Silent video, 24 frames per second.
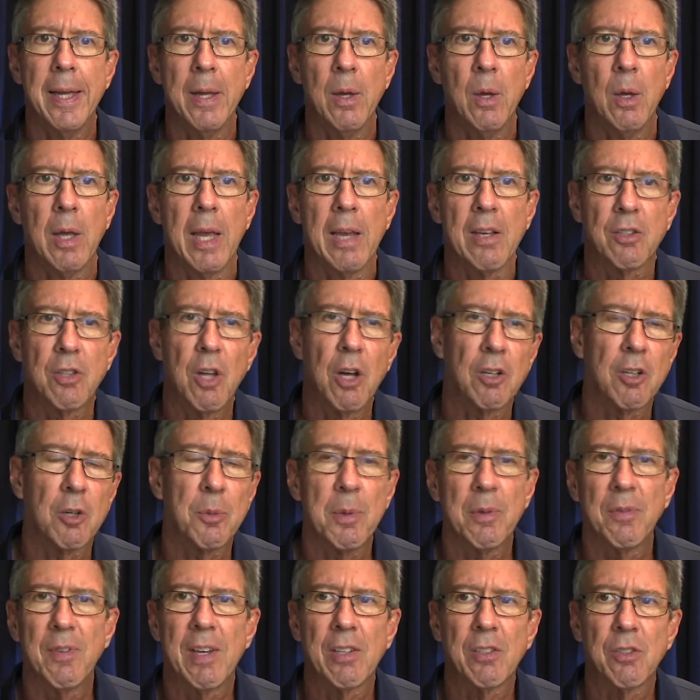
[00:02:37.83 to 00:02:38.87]
As long-term
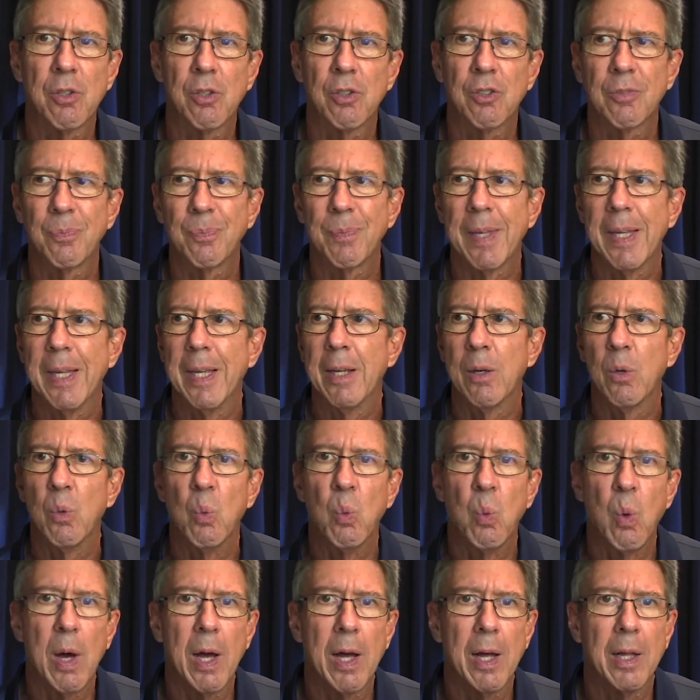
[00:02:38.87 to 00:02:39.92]
investors,
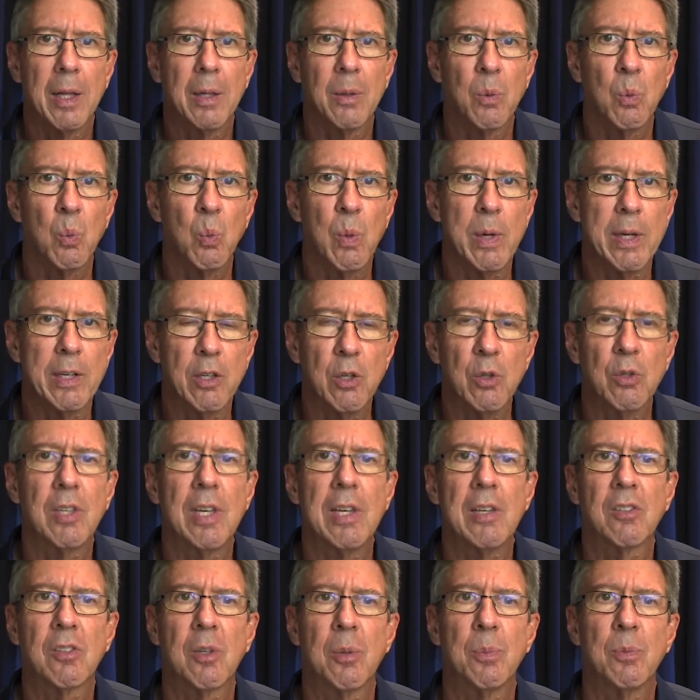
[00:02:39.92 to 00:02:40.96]
while we do
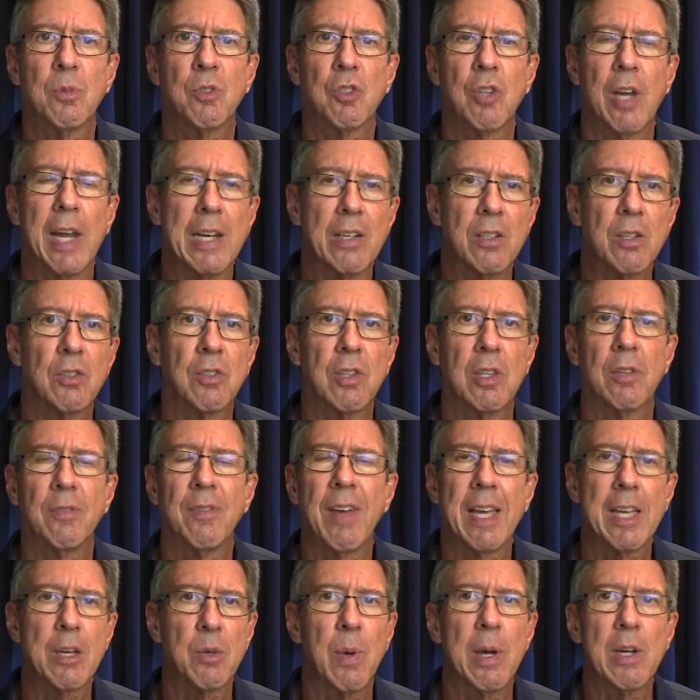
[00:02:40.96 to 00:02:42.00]
see some changes in the
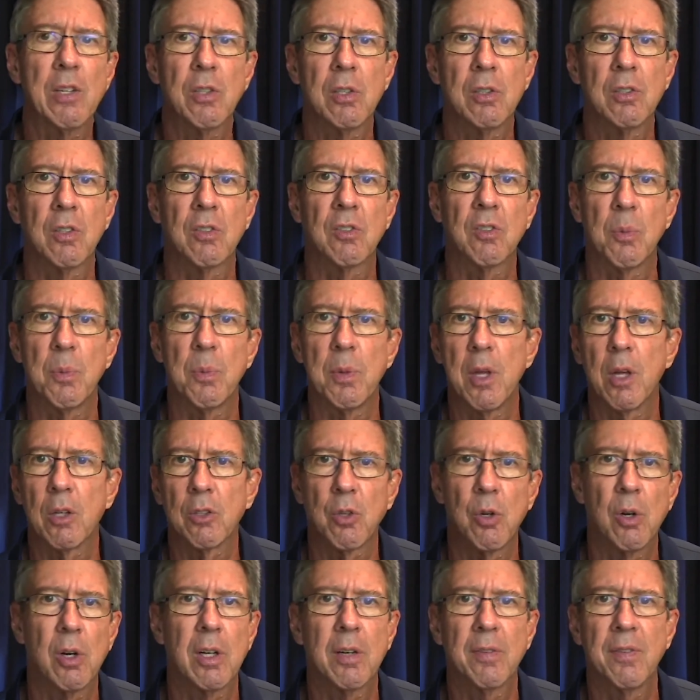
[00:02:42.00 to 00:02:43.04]
valuations of some of the
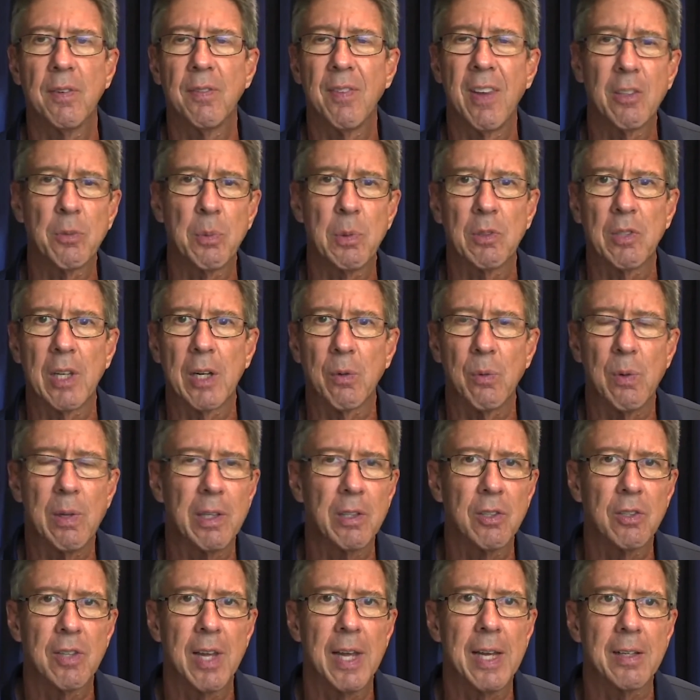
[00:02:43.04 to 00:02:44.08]
alternative investments like real
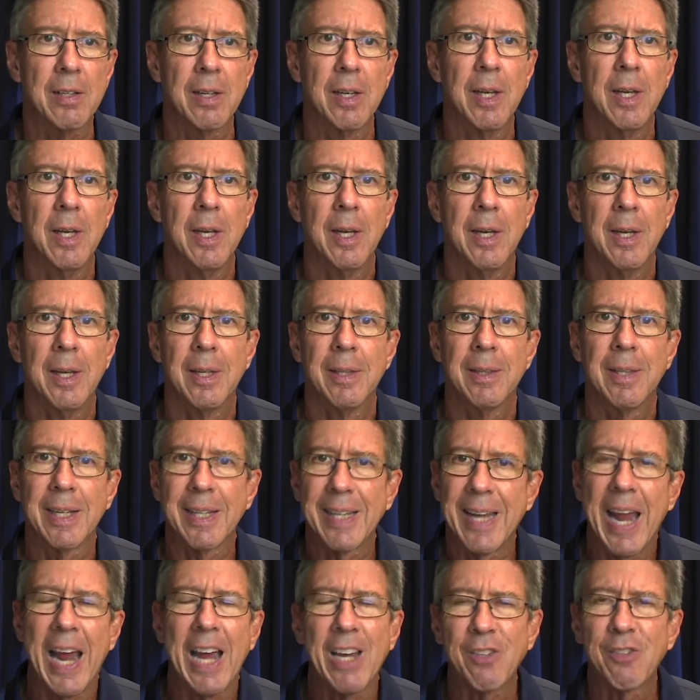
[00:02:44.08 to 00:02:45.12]
estate, the
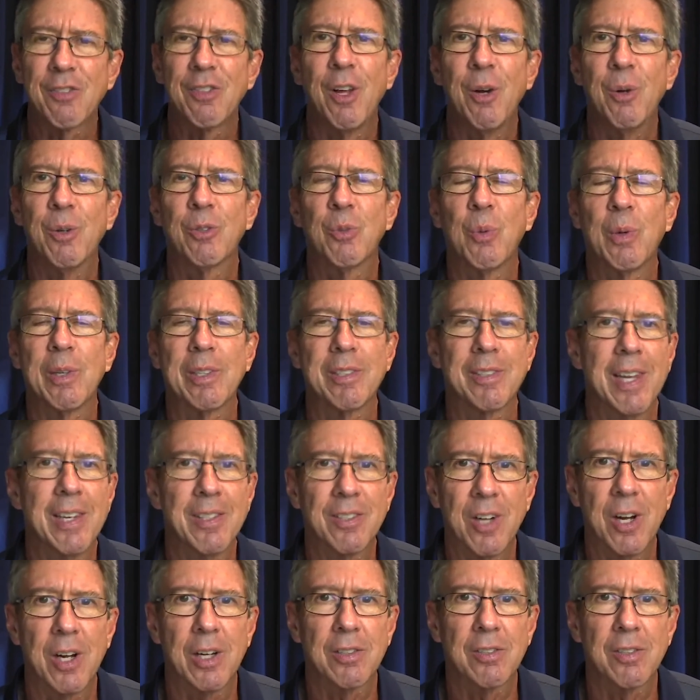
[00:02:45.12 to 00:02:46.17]
cash flow is what stays
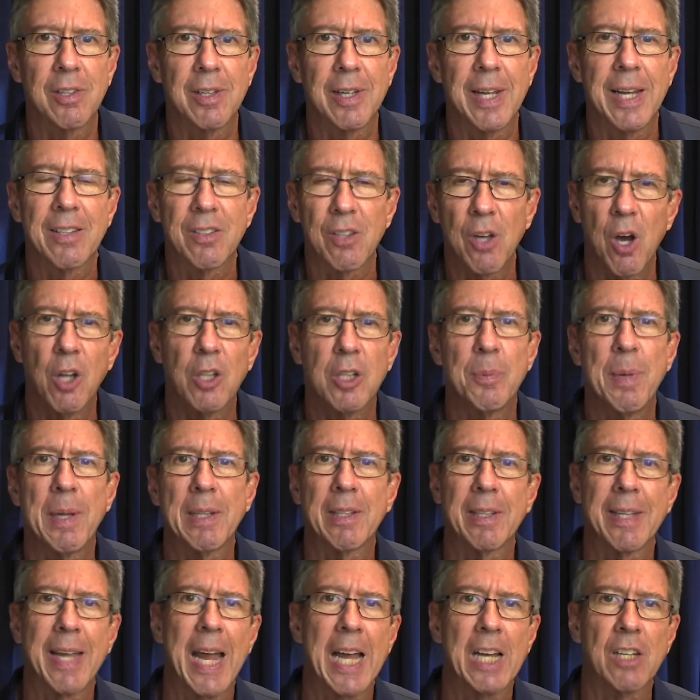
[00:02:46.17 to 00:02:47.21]
constant. It's all about
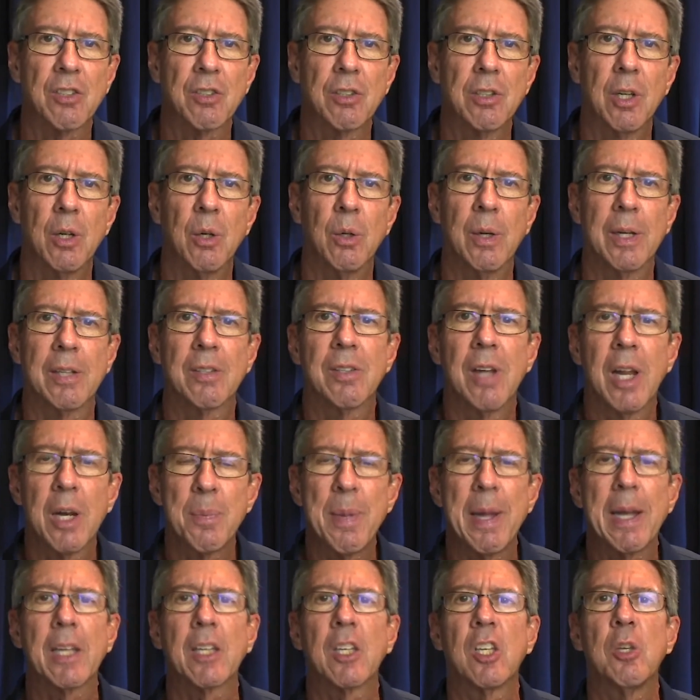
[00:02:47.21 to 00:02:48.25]
the cash flow. It's not
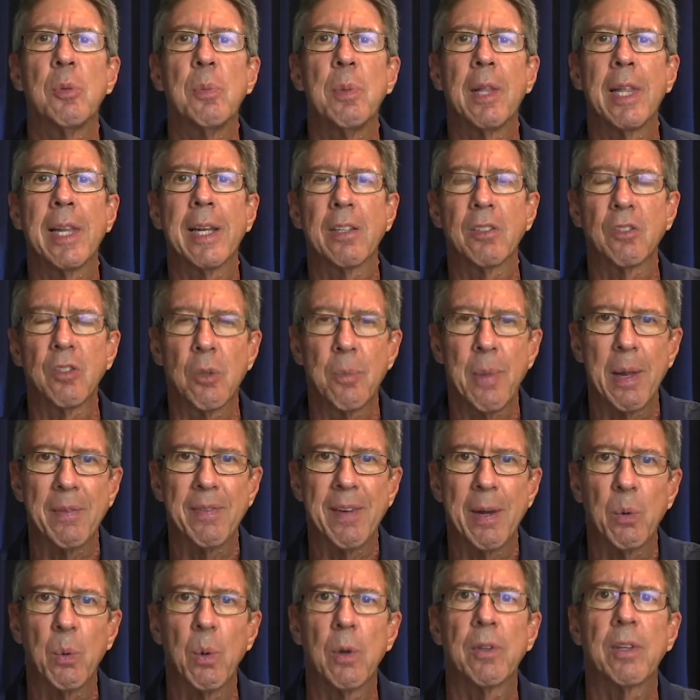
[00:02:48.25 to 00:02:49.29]
about accumulating a certain amount of
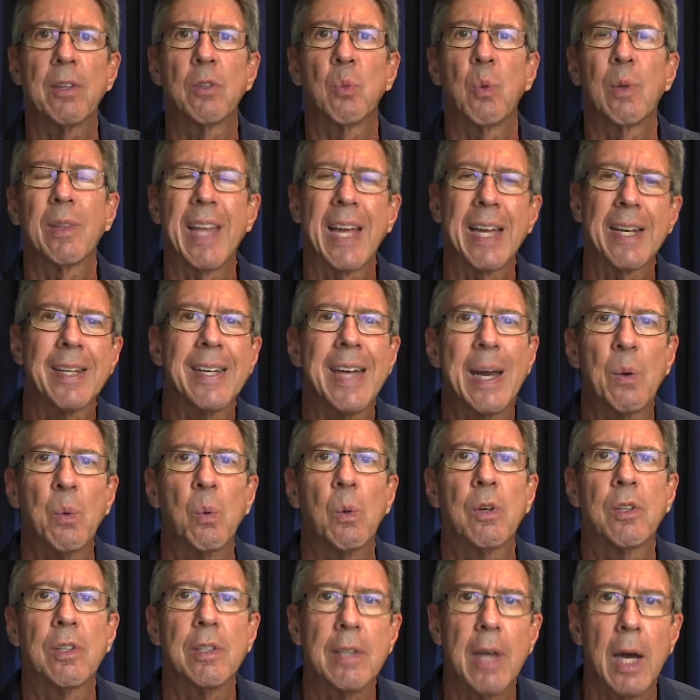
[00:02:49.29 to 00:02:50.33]
net worth. It's what that net
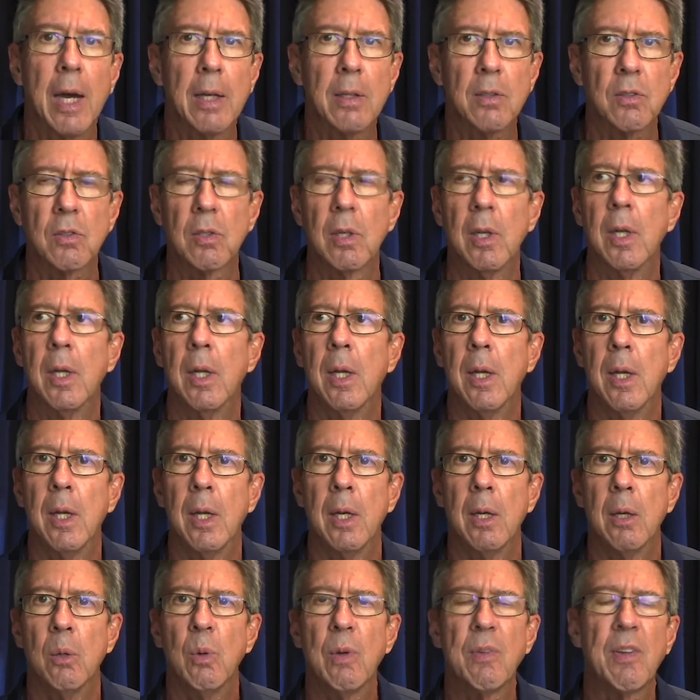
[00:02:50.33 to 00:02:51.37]
worth does.
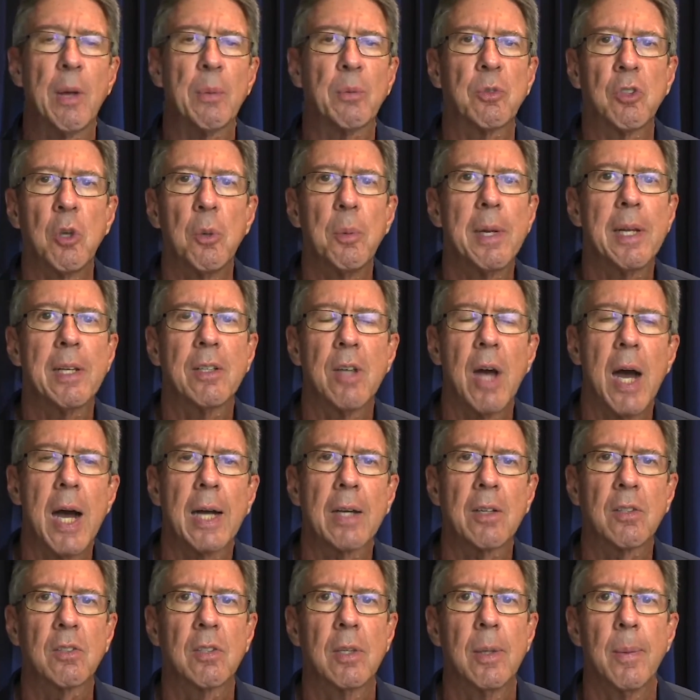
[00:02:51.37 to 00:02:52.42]
We've helped so many docs